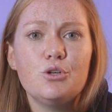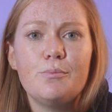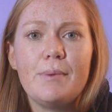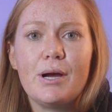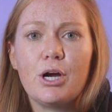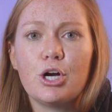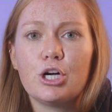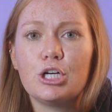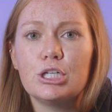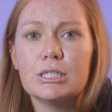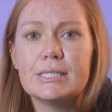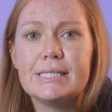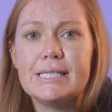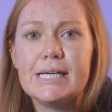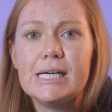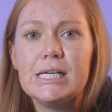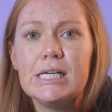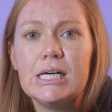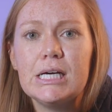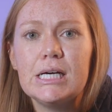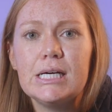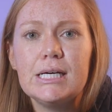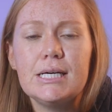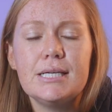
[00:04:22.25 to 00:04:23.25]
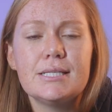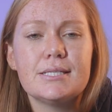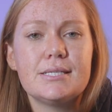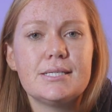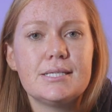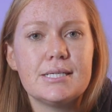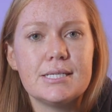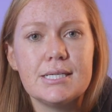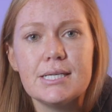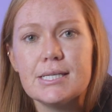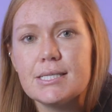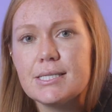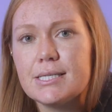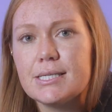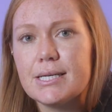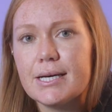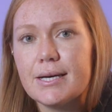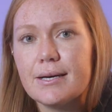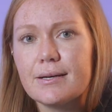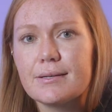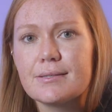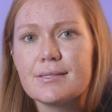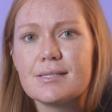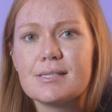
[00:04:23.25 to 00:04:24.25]
numerical data and
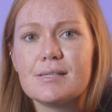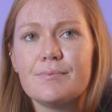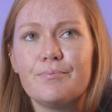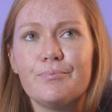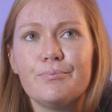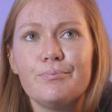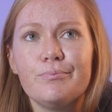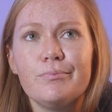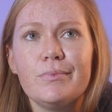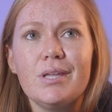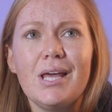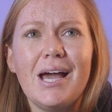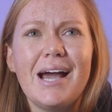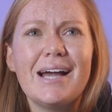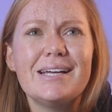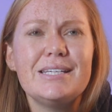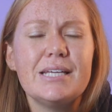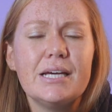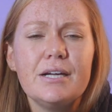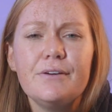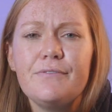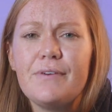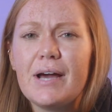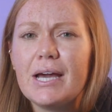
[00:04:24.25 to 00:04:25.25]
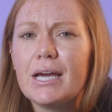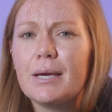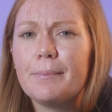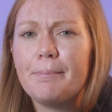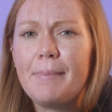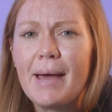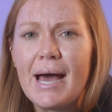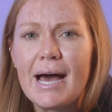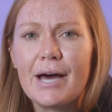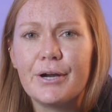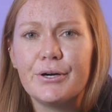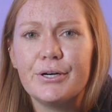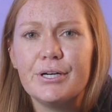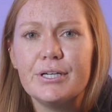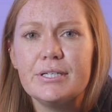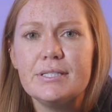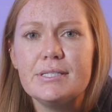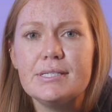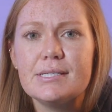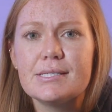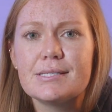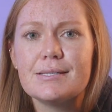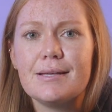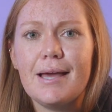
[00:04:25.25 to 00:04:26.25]
statistics, identifying
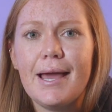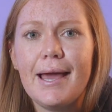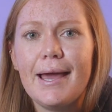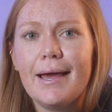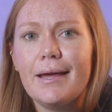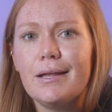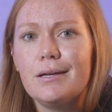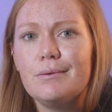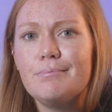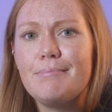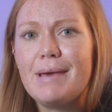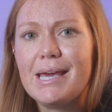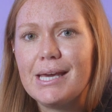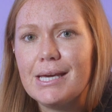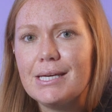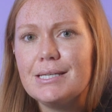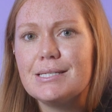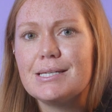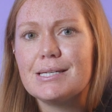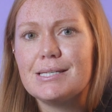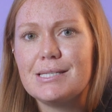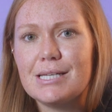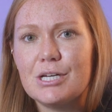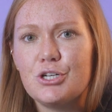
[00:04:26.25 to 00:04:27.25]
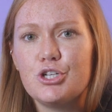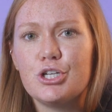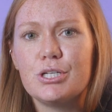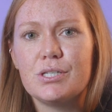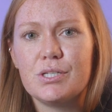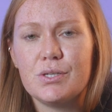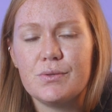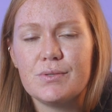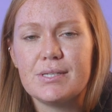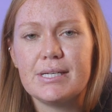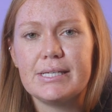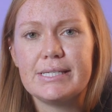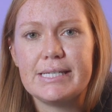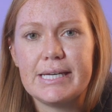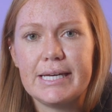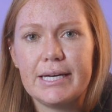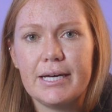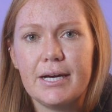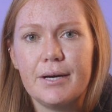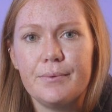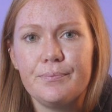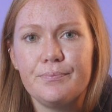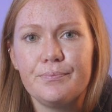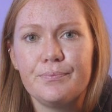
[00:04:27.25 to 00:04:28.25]
patterns, and making decisions using
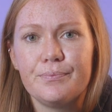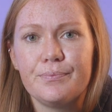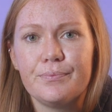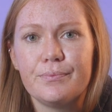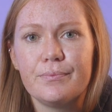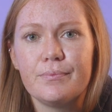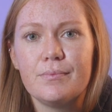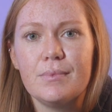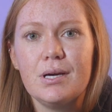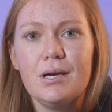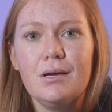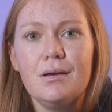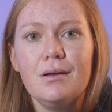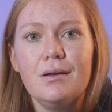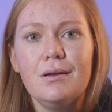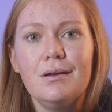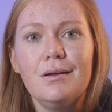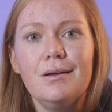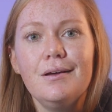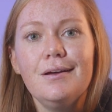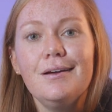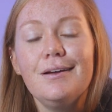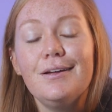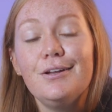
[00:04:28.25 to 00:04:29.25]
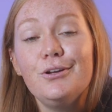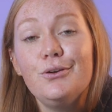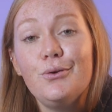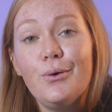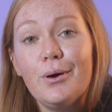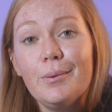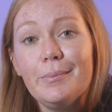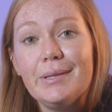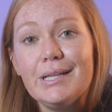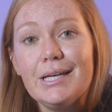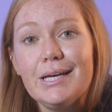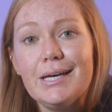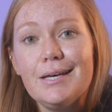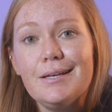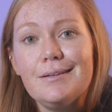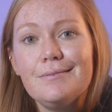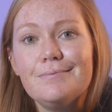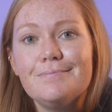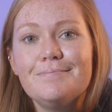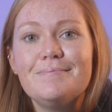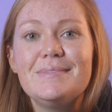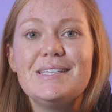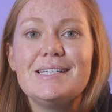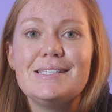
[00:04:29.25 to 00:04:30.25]
data. Normally,
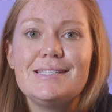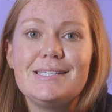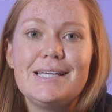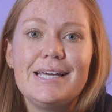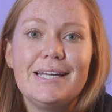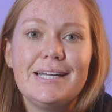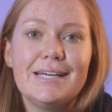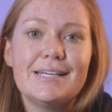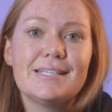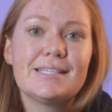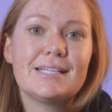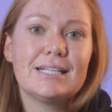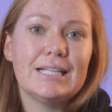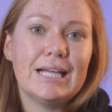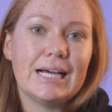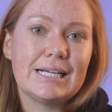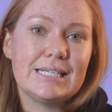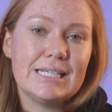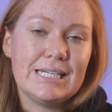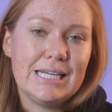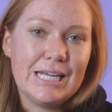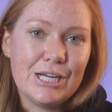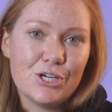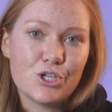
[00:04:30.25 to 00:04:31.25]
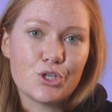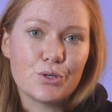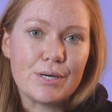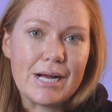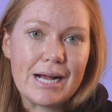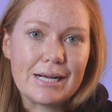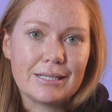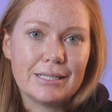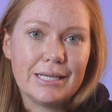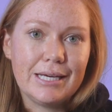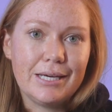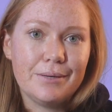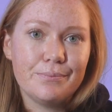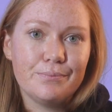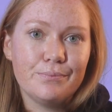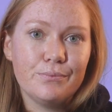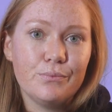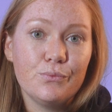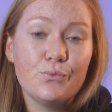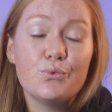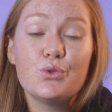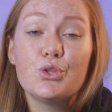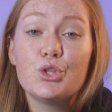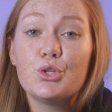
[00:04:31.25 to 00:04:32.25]
this data is collected indirectly
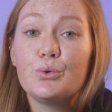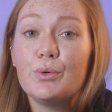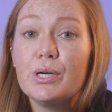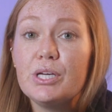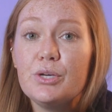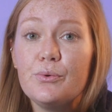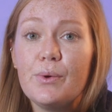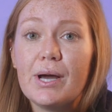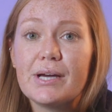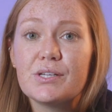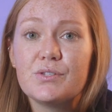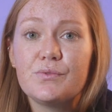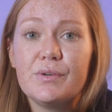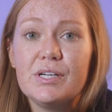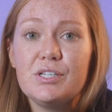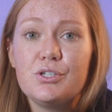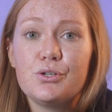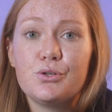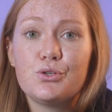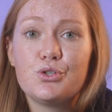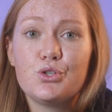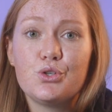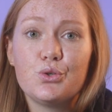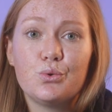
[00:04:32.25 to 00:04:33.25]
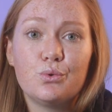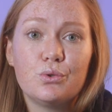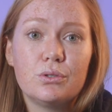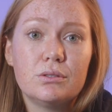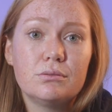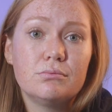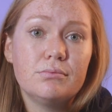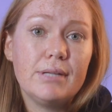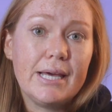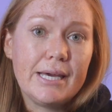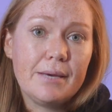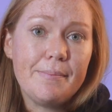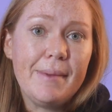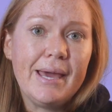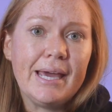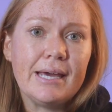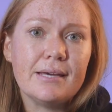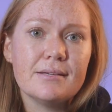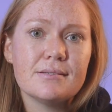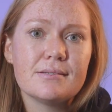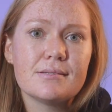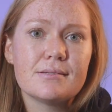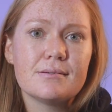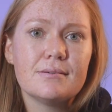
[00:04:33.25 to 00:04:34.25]
through a UX research tool like
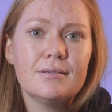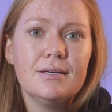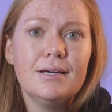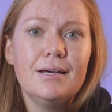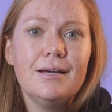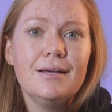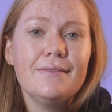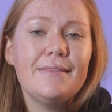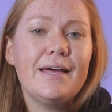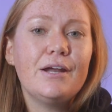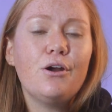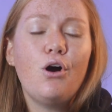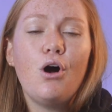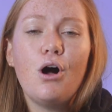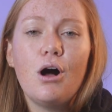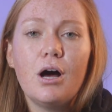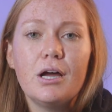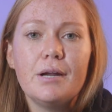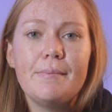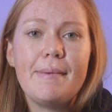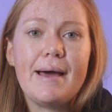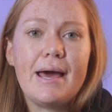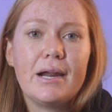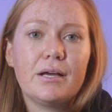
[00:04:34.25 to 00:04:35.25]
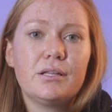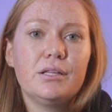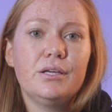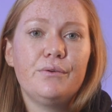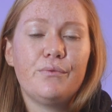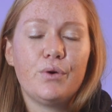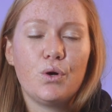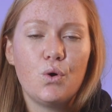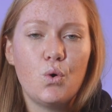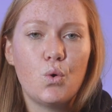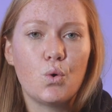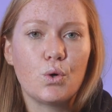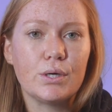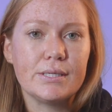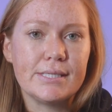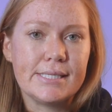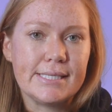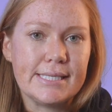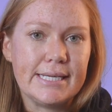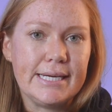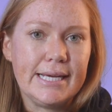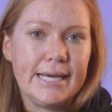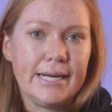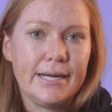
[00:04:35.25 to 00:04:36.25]
Maze that automatically records
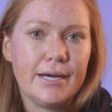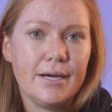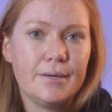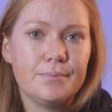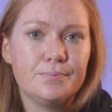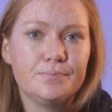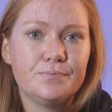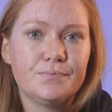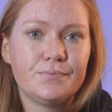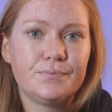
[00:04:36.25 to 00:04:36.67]
the data.